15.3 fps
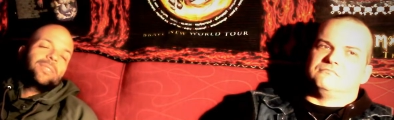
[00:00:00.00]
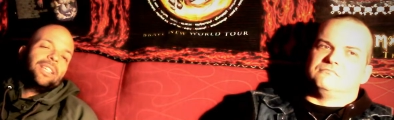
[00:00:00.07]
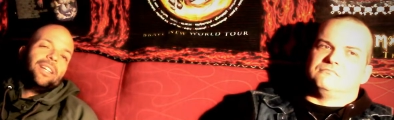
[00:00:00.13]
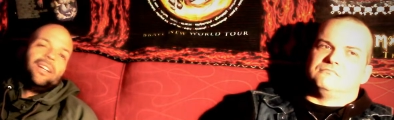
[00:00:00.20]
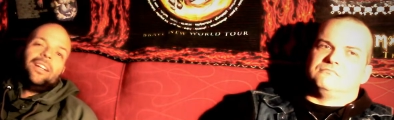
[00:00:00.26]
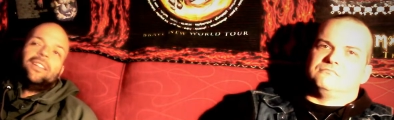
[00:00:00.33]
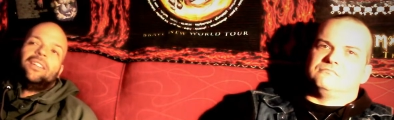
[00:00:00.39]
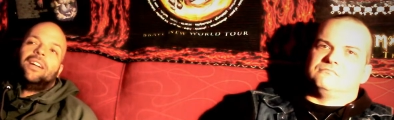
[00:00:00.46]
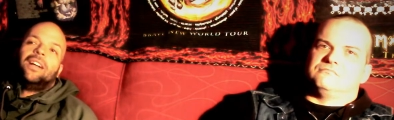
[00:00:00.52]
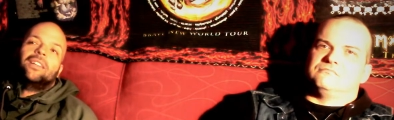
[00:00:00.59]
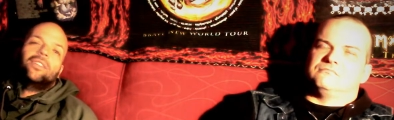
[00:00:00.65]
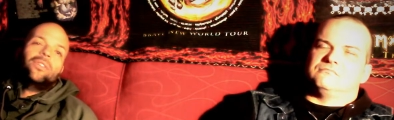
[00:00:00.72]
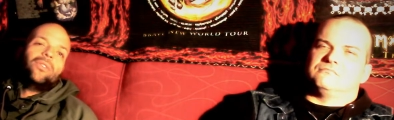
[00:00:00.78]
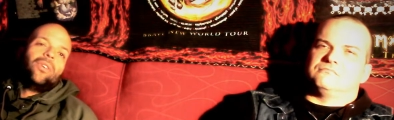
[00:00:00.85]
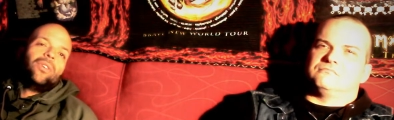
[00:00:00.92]
Speaker 1: I, I
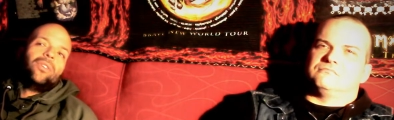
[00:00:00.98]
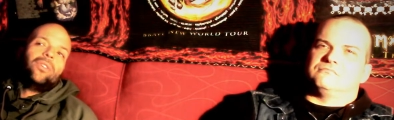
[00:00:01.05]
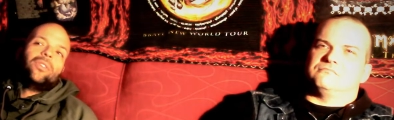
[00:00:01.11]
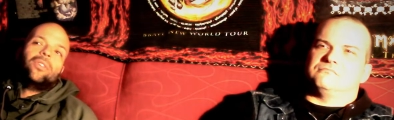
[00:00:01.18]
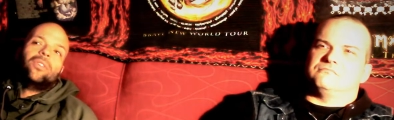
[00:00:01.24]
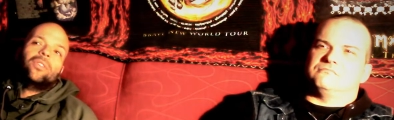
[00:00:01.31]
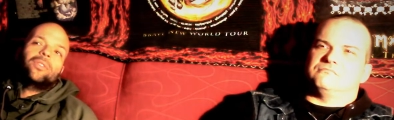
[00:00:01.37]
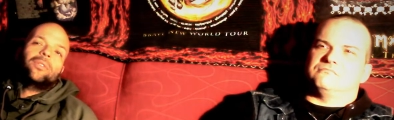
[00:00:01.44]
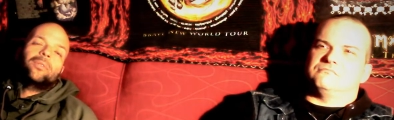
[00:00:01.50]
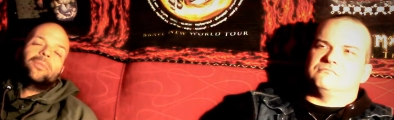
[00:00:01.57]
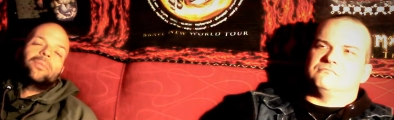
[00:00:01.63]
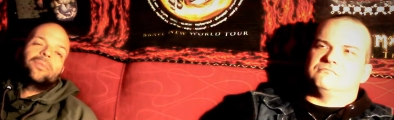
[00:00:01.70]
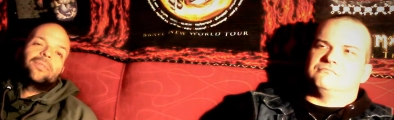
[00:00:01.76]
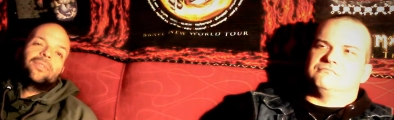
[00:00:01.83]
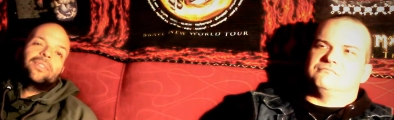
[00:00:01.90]
love all of them.
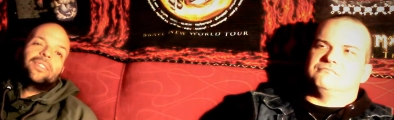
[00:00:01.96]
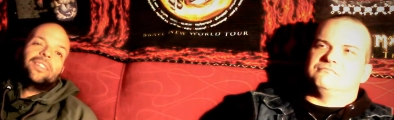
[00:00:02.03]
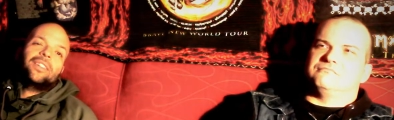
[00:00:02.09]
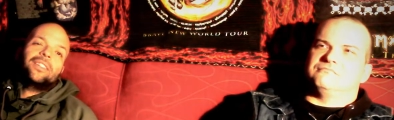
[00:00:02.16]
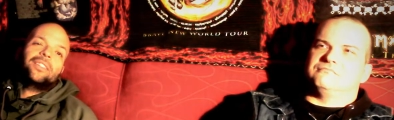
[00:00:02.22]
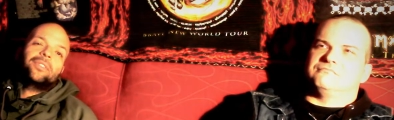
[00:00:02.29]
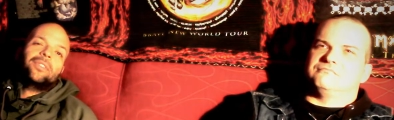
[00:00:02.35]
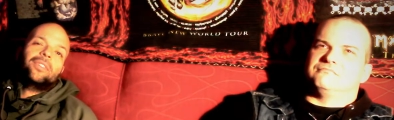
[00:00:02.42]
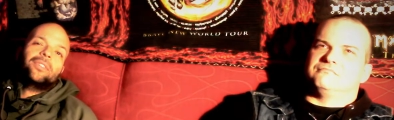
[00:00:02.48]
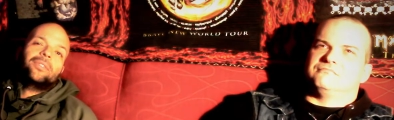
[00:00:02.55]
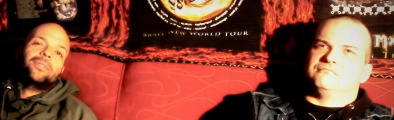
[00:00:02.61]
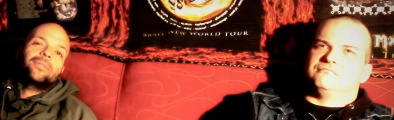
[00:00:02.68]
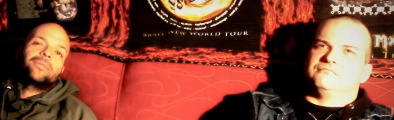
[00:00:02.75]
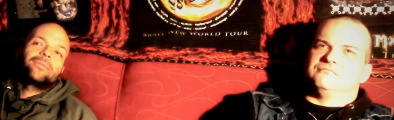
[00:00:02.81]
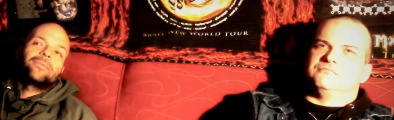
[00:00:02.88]

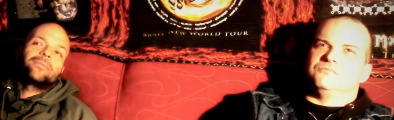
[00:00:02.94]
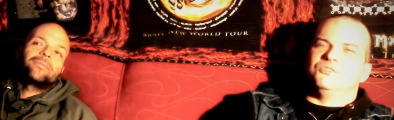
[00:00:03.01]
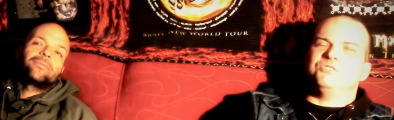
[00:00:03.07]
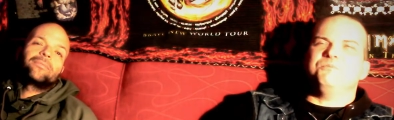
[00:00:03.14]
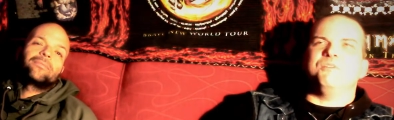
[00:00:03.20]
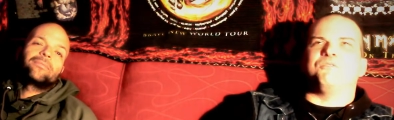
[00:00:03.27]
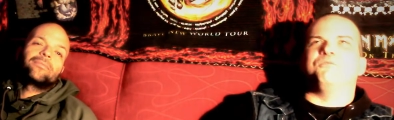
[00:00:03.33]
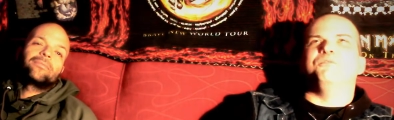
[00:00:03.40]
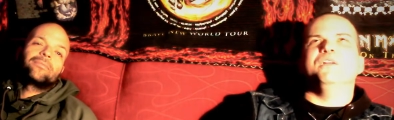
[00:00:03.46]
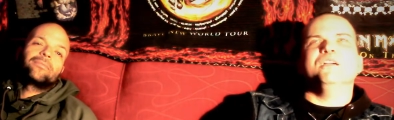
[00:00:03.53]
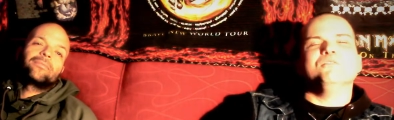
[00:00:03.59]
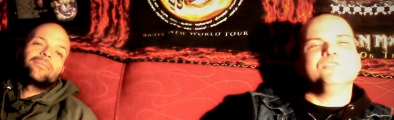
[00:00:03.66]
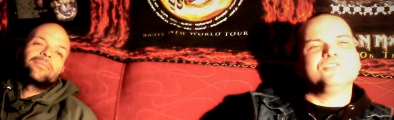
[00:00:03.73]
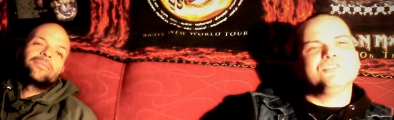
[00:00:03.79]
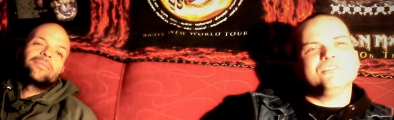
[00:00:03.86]
Speaker 2: What's my
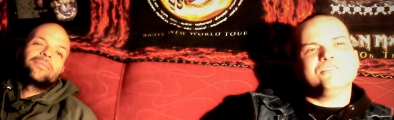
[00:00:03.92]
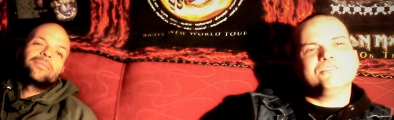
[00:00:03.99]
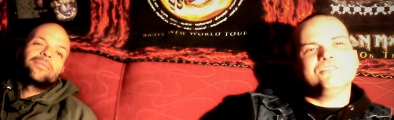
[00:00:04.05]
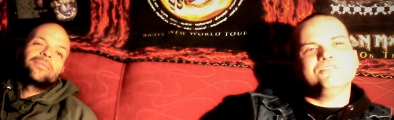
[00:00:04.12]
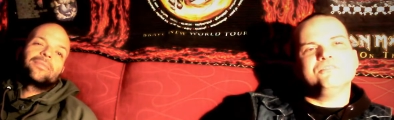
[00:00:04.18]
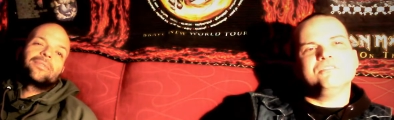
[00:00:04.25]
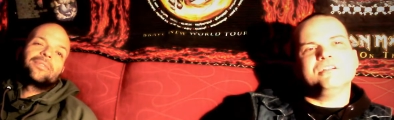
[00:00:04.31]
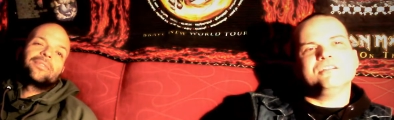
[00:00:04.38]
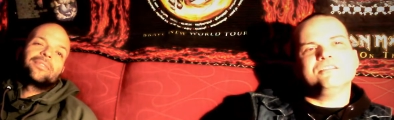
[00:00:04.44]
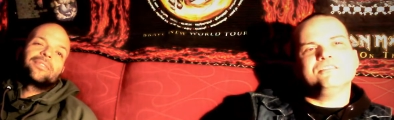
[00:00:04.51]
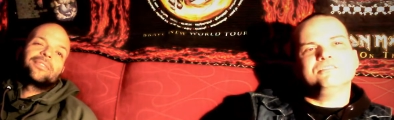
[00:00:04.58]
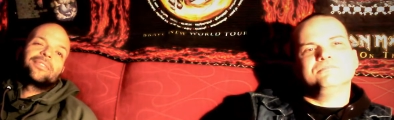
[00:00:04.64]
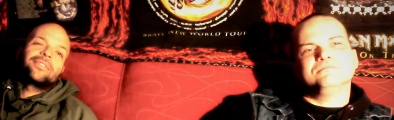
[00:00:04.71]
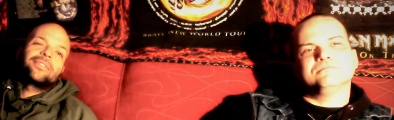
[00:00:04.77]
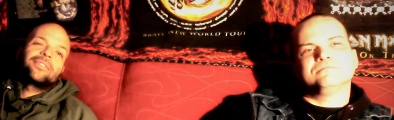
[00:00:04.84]
favorite song? I, I know he's
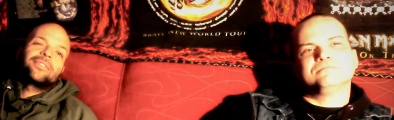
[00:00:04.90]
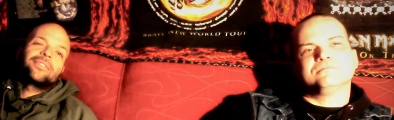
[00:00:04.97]
thinking.